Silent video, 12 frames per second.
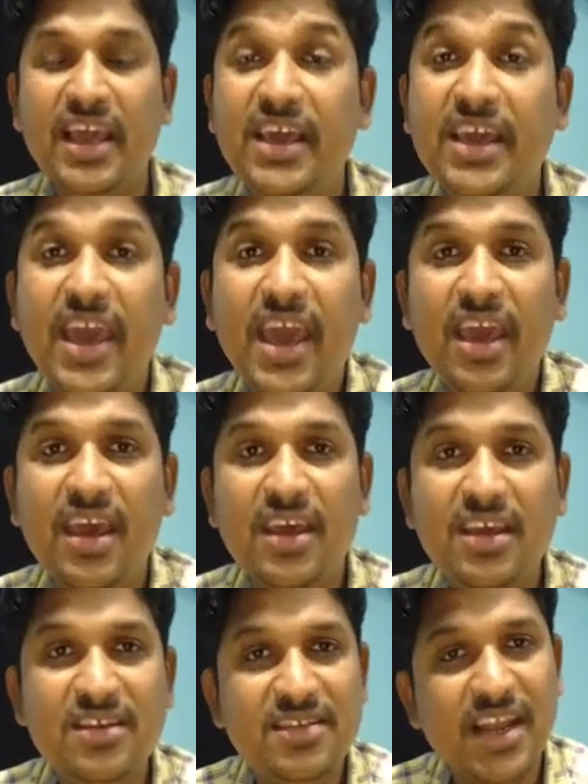k
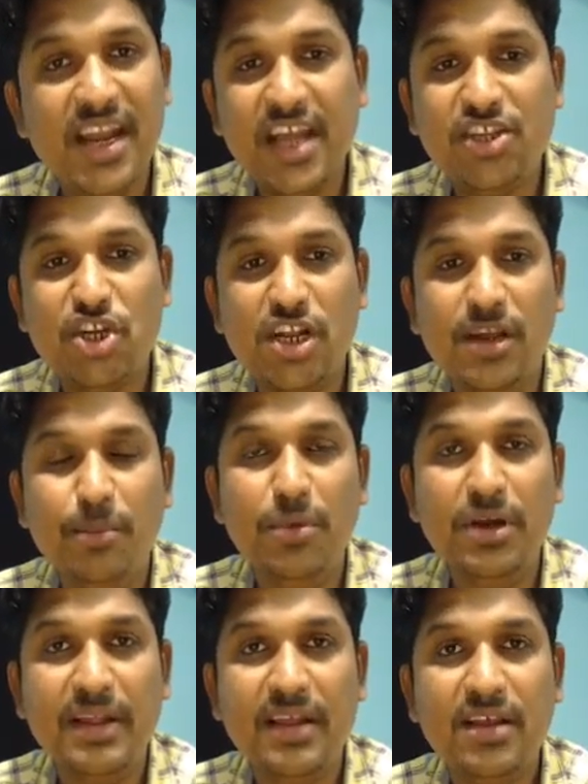is a natural
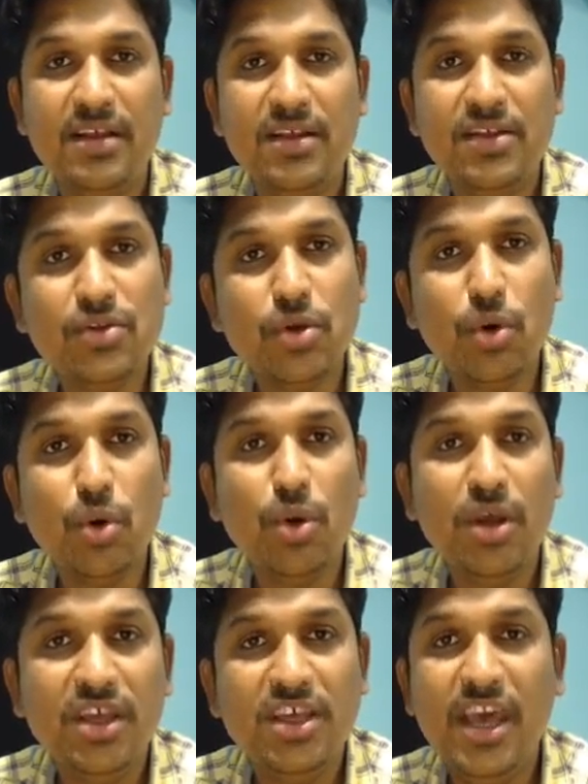number. So,
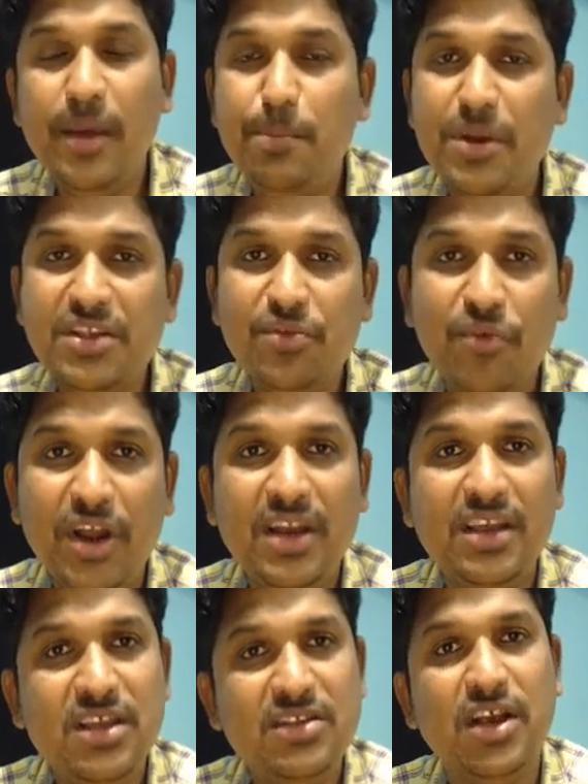k plus
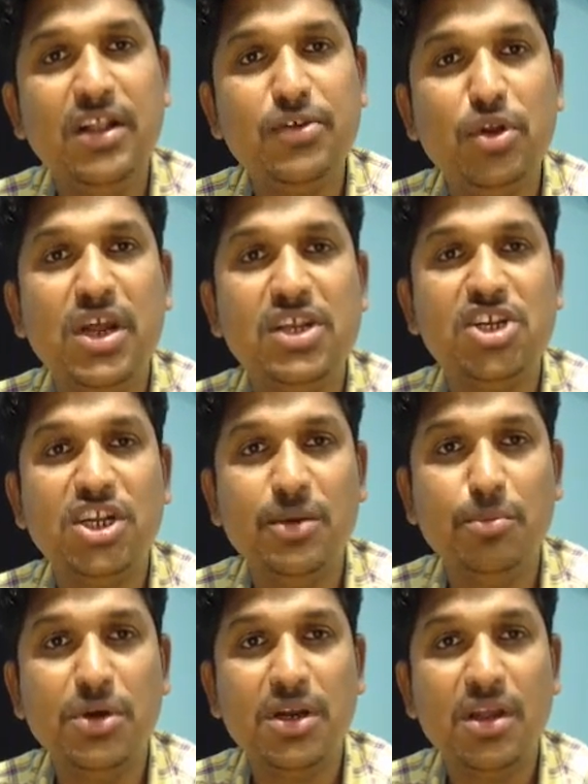1 is also natural
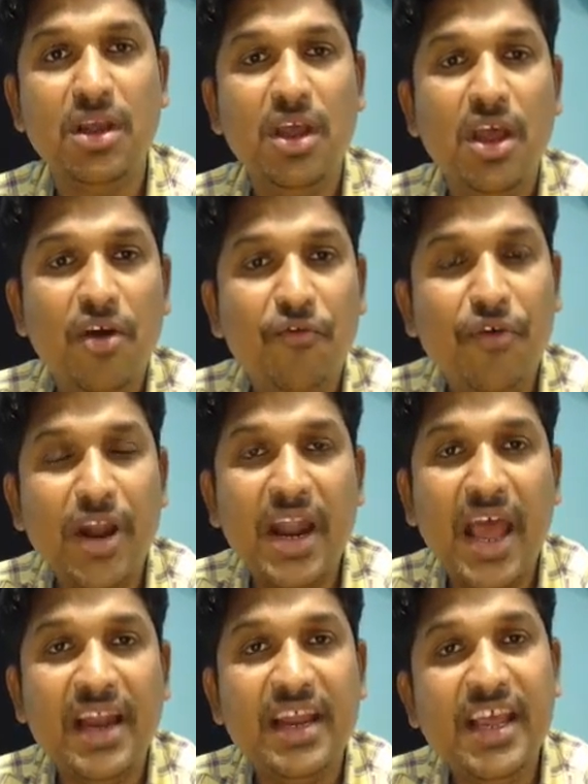number. For
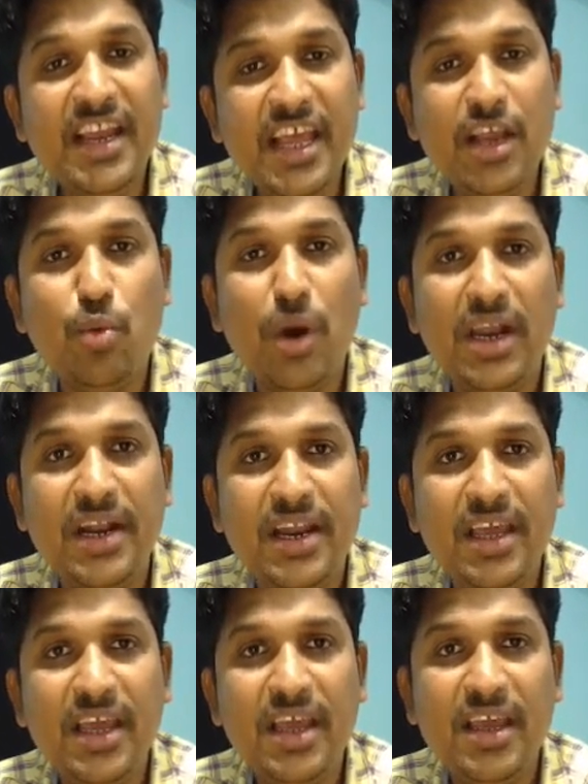an
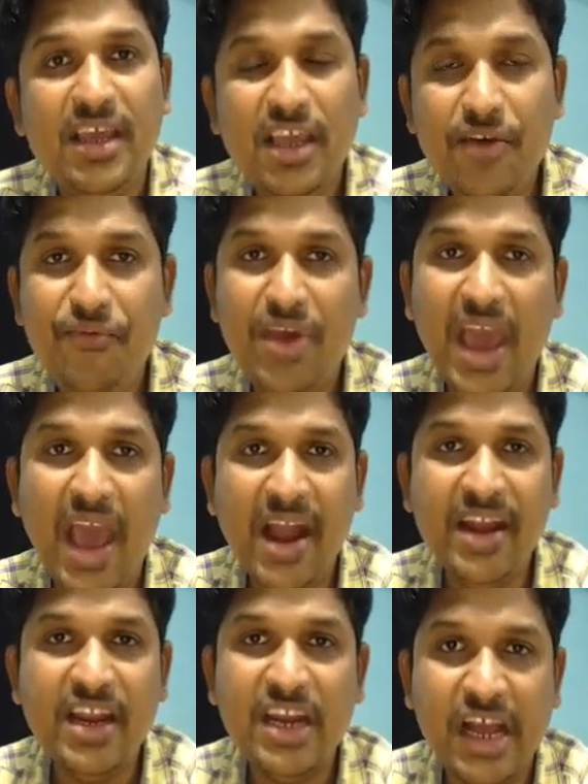inequality, if we
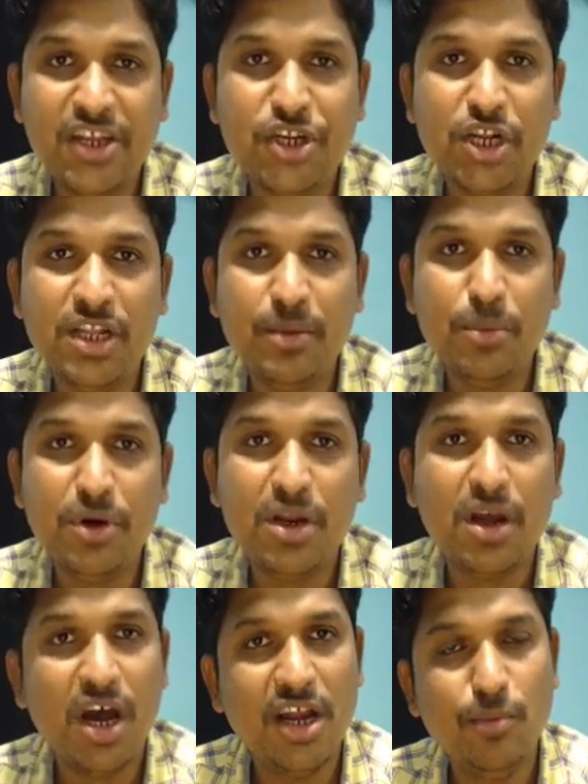add a natural
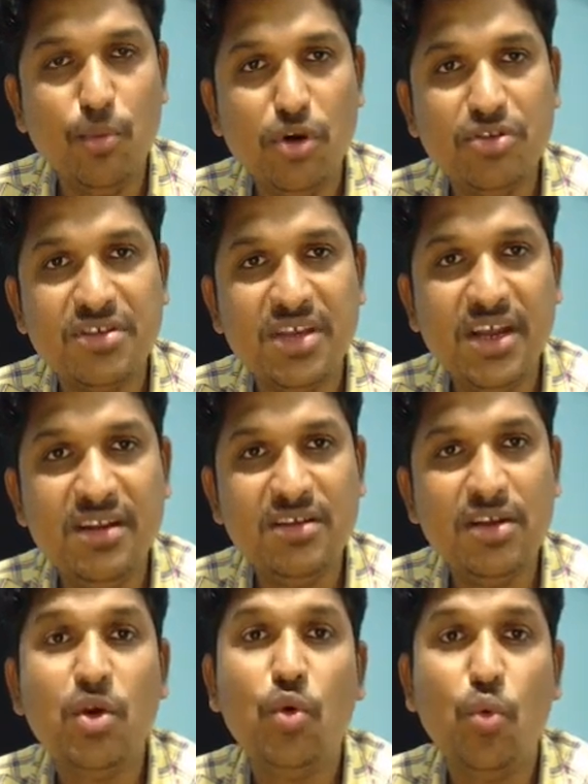number on both
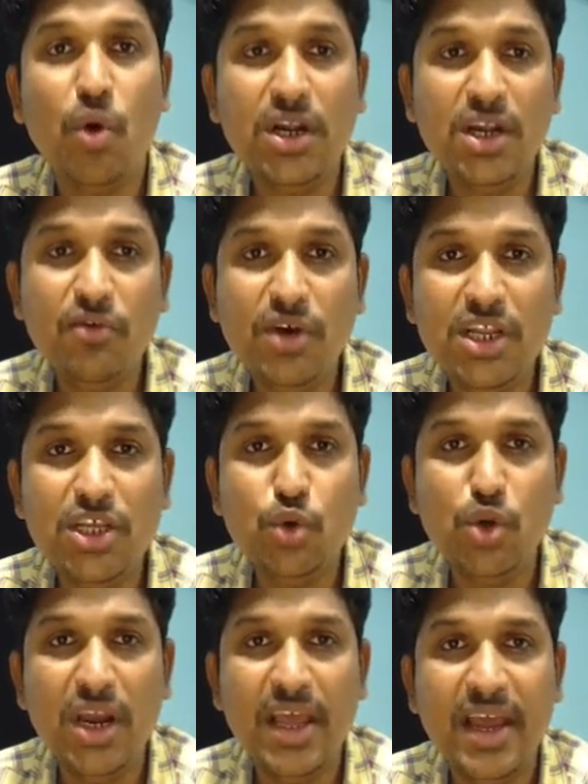sides, whatever you
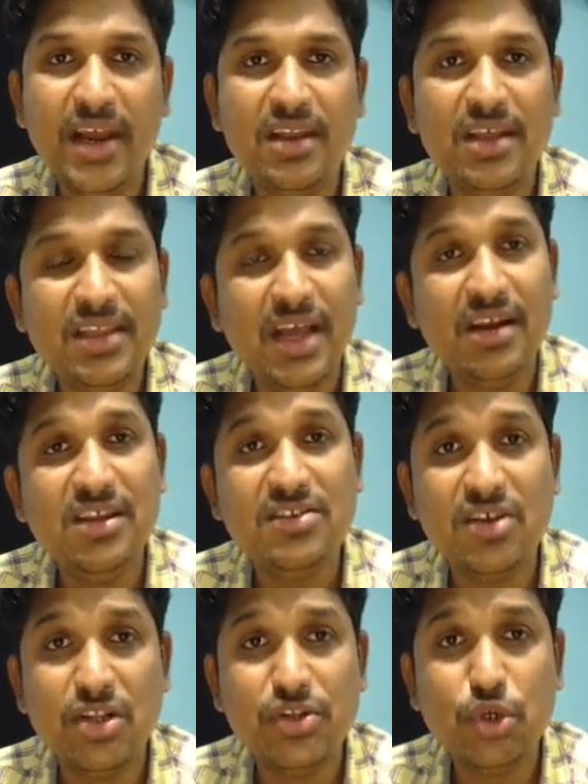will get, that is
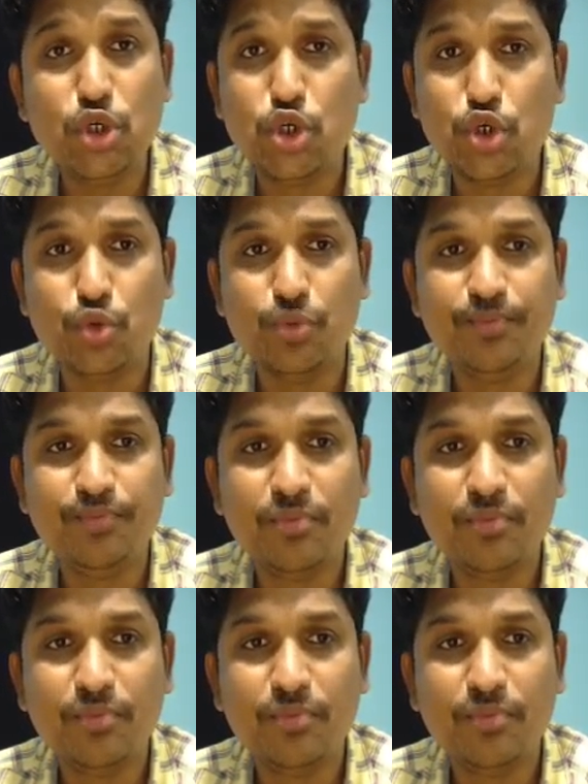also true.